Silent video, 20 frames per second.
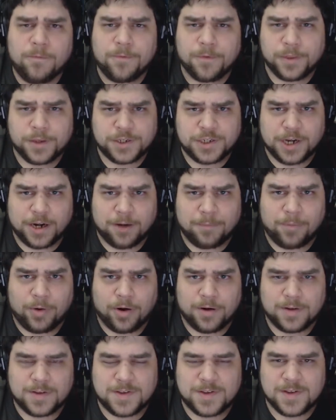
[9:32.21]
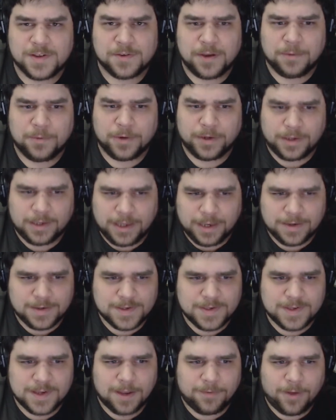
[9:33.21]
for the chair part so I wouldn't get
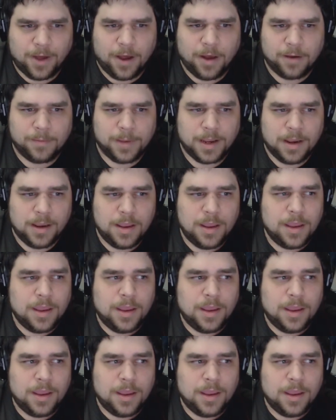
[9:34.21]
stuff on me.